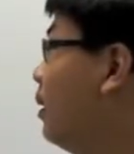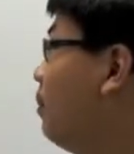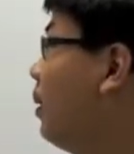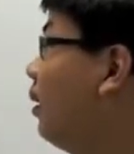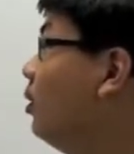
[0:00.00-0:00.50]

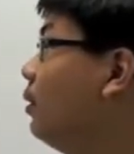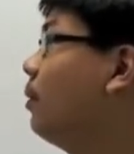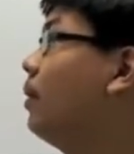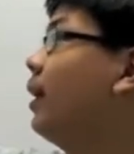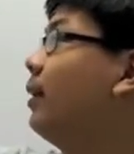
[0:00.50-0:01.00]
But also
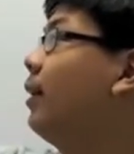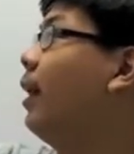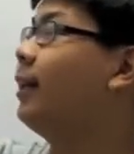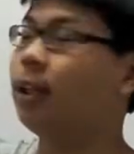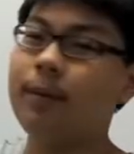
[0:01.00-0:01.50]
remember that
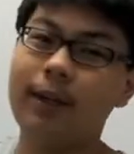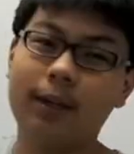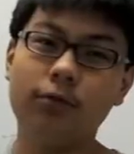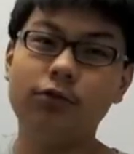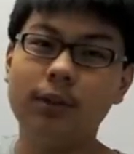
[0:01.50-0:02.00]
x cannot be
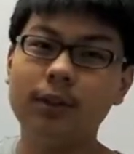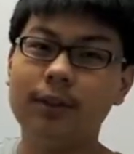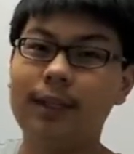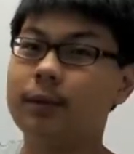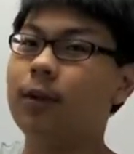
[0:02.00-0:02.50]
-3.
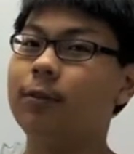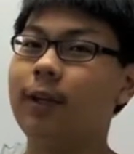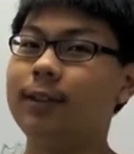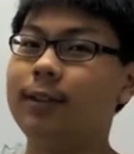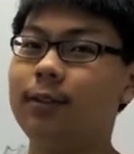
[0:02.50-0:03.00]
That's one of the
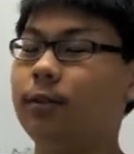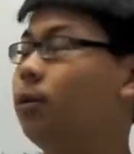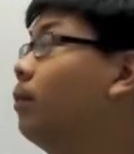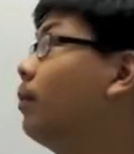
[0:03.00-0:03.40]
answers also.